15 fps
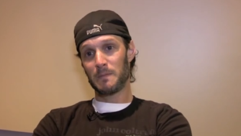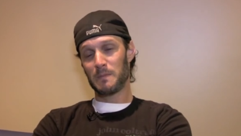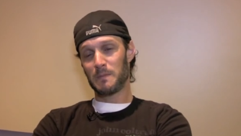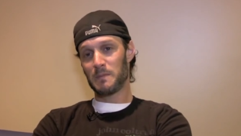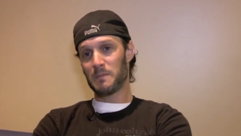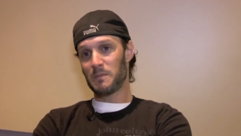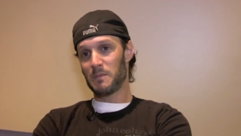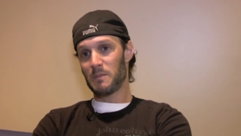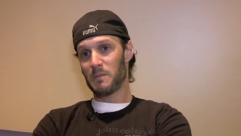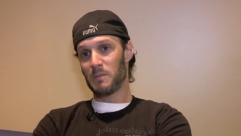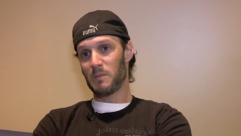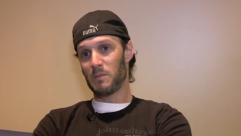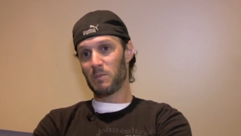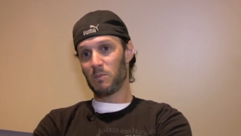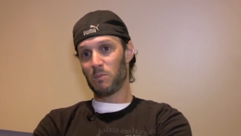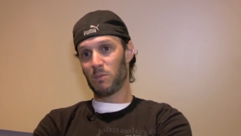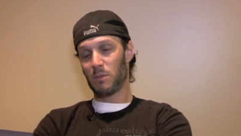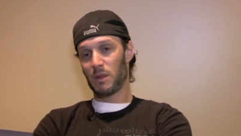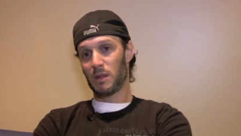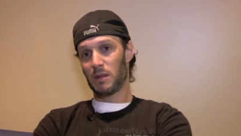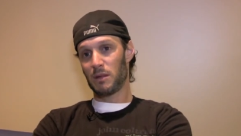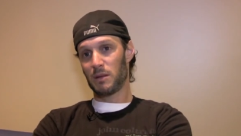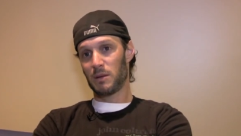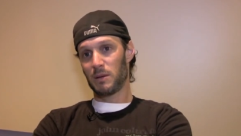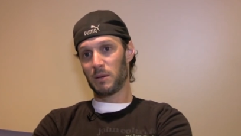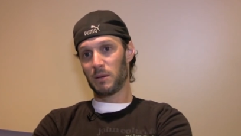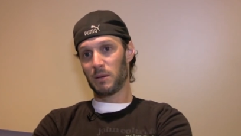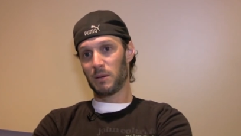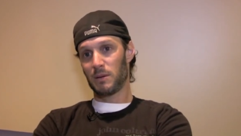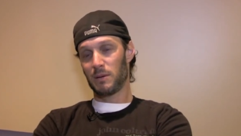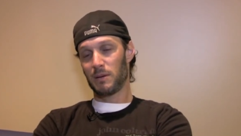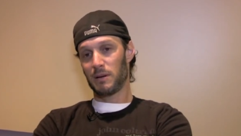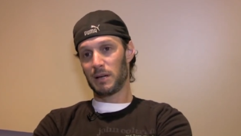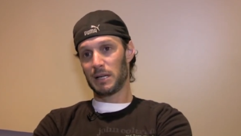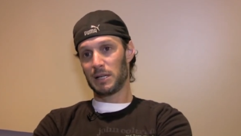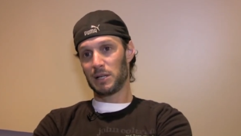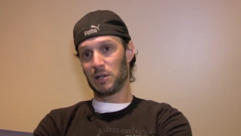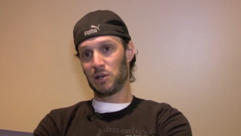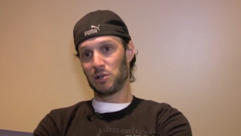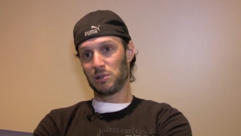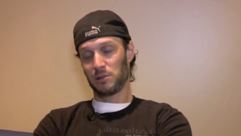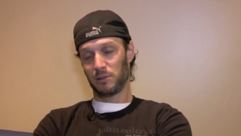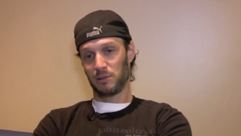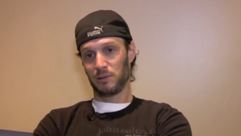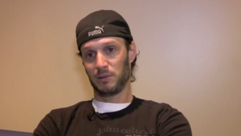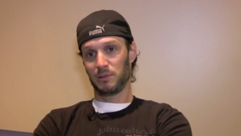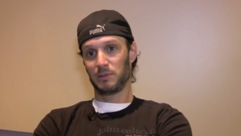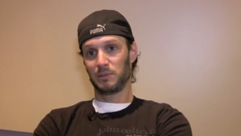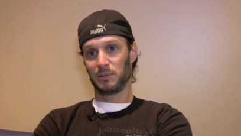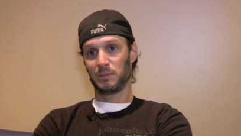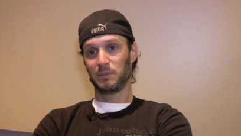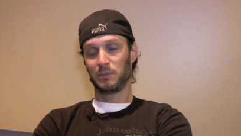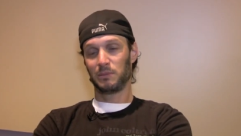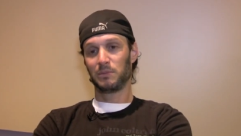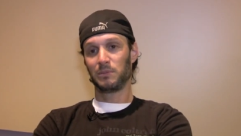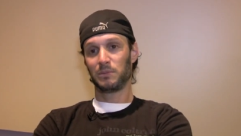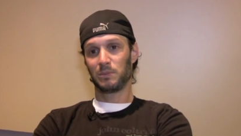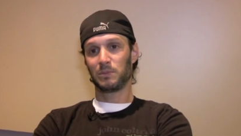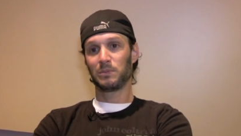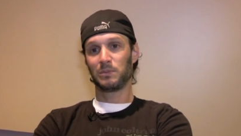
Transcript: do you change, you know, the, we're at a comedy club, you just did a comedy club